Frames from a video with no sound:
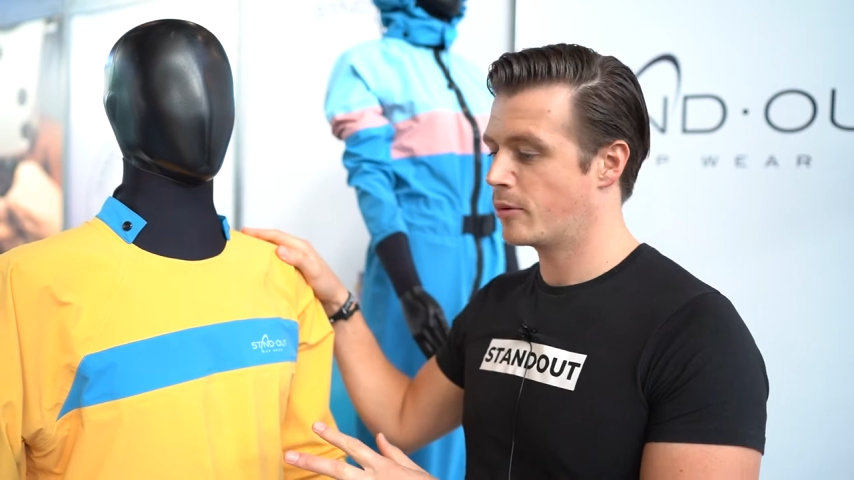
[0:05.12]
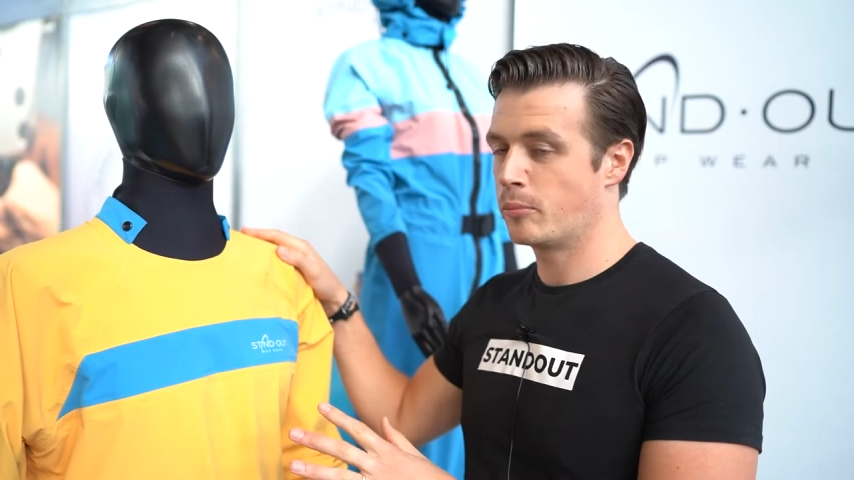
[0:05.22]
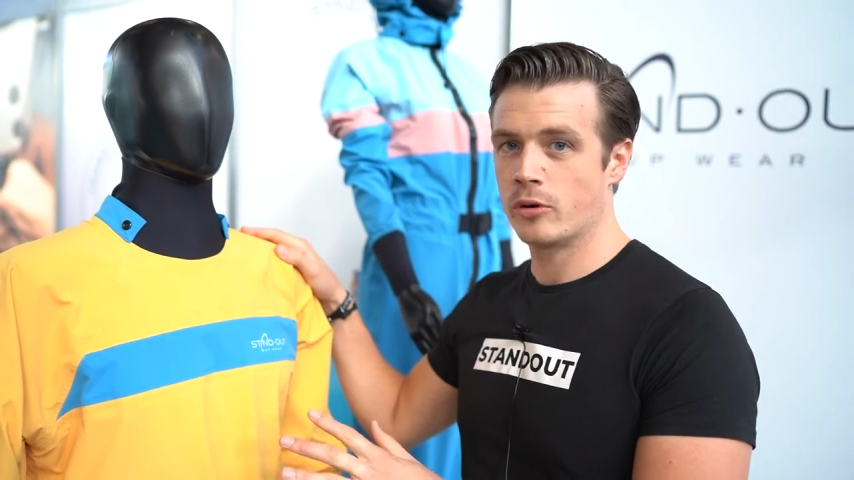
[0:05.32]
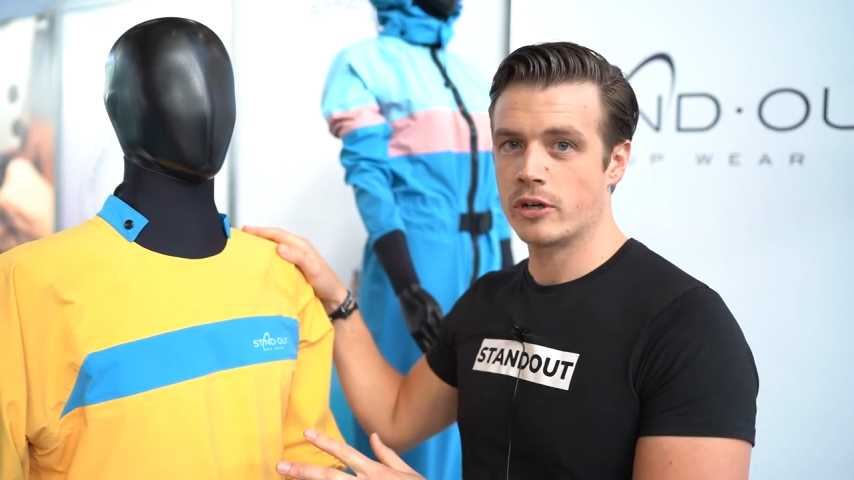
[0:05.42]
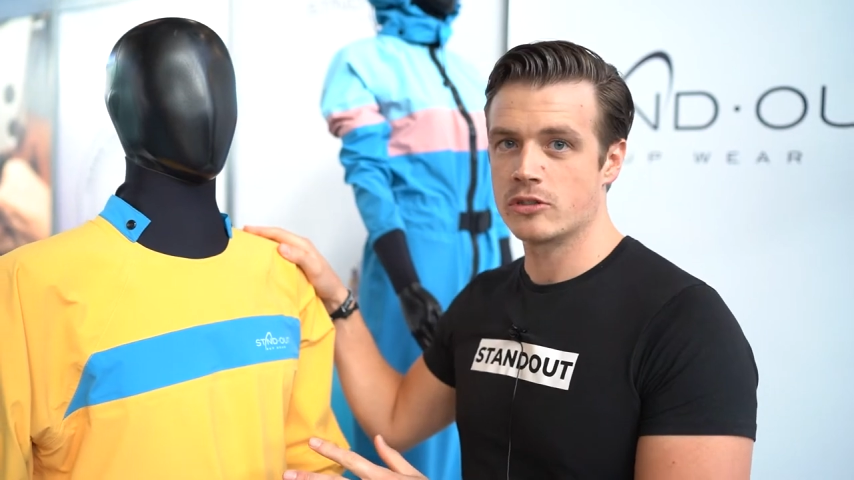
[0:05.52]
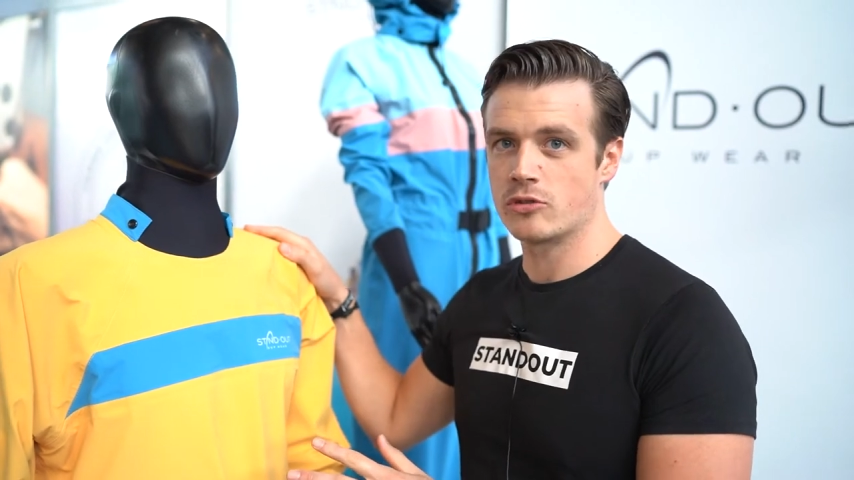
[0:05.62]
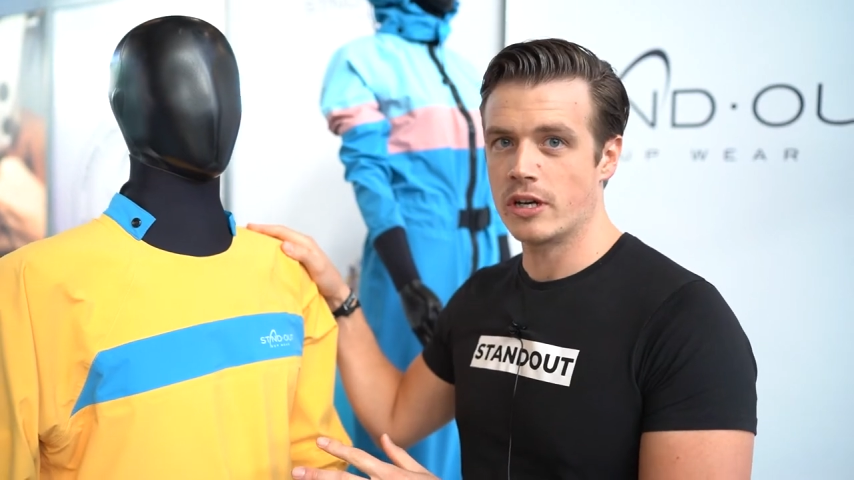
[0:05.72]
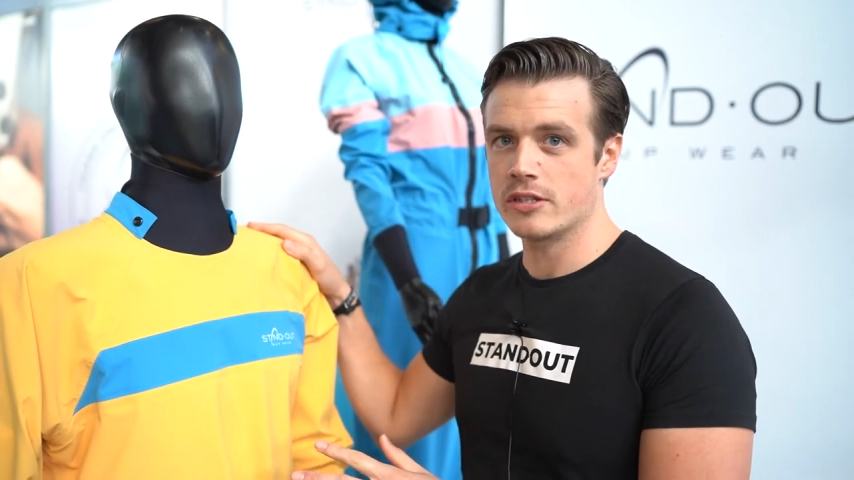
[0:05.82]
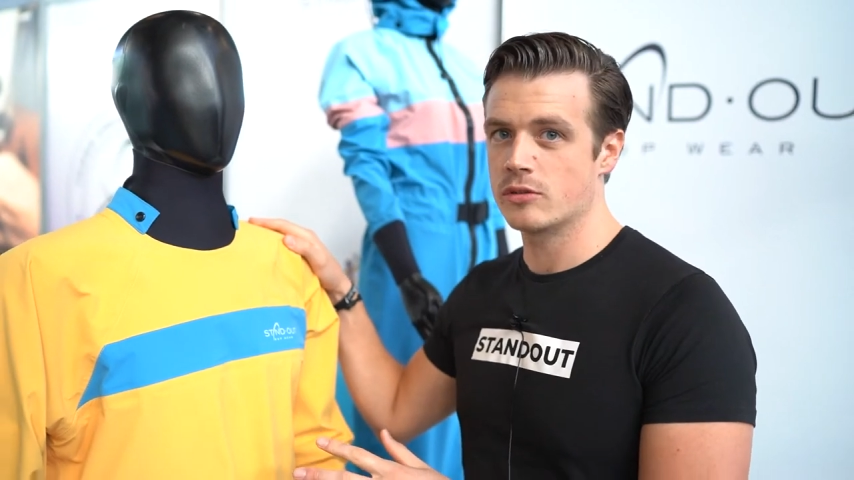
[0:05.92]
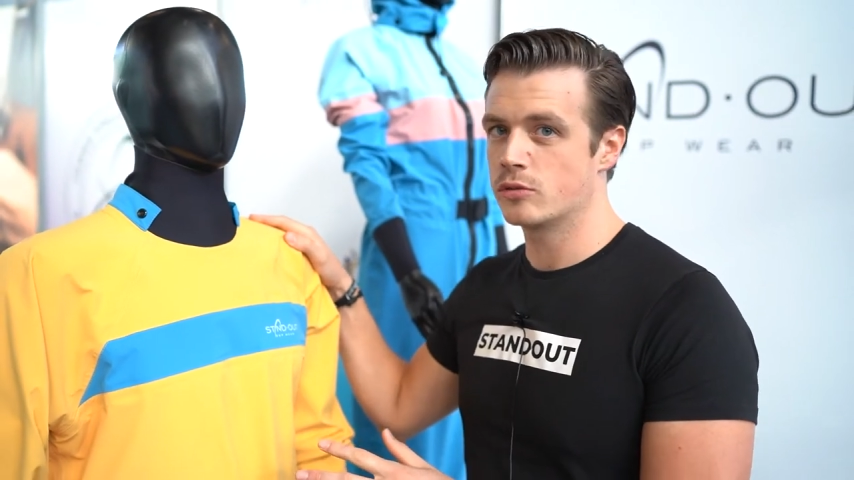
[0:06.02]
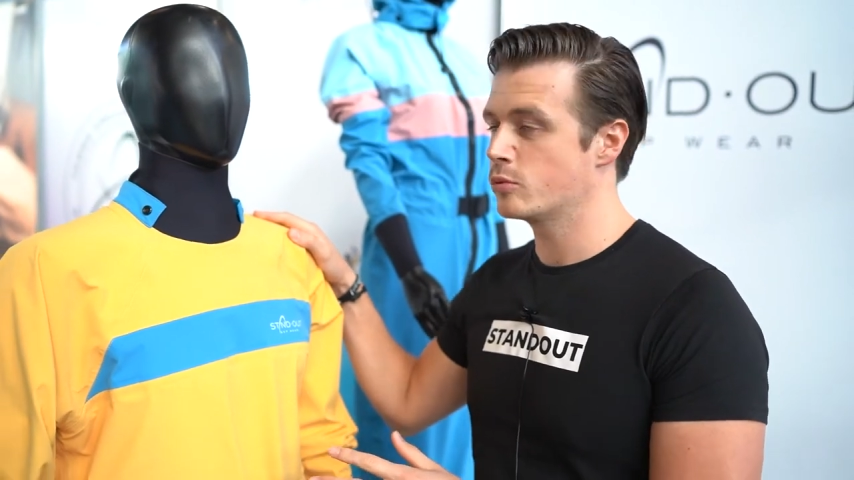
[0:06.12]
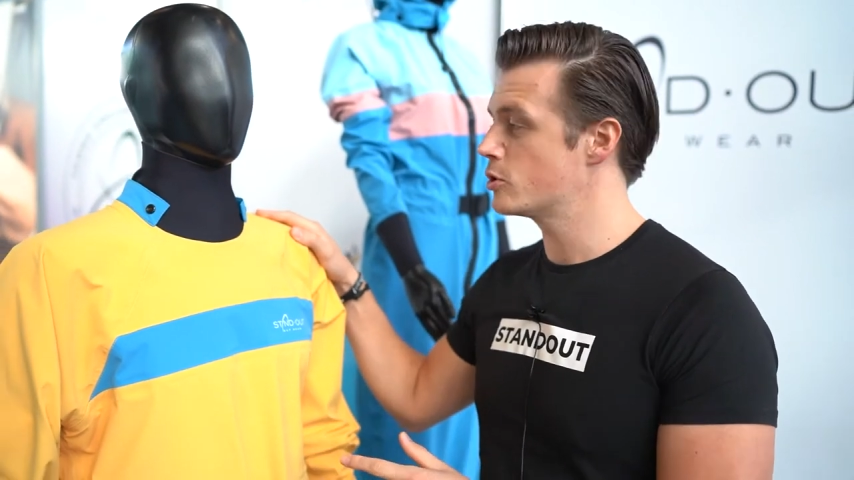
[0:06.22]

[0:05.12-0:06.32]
our Bora dry suit,